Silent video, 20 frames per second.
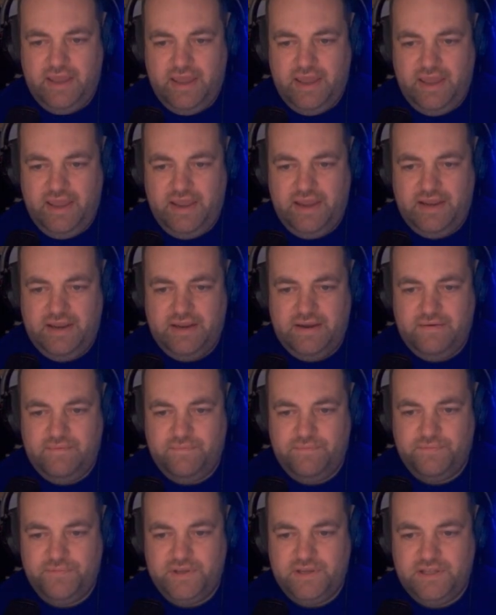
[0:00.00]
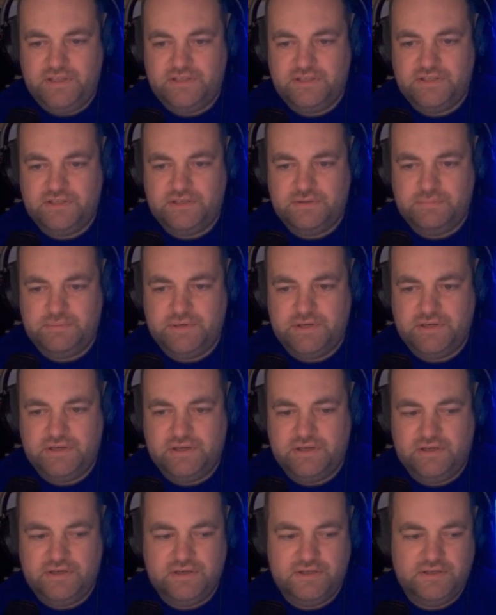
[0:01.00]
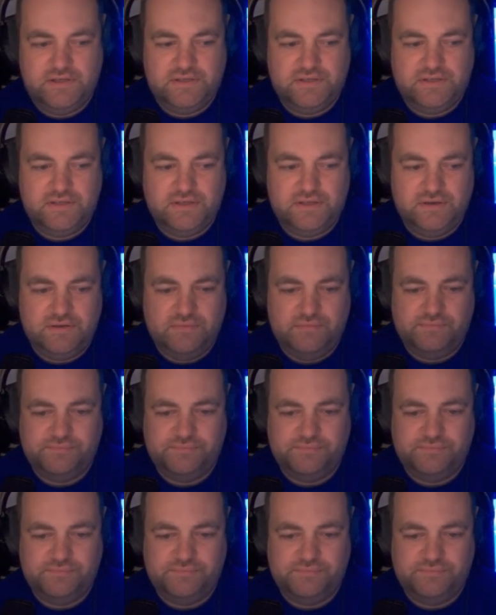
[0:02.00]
hey, it's just because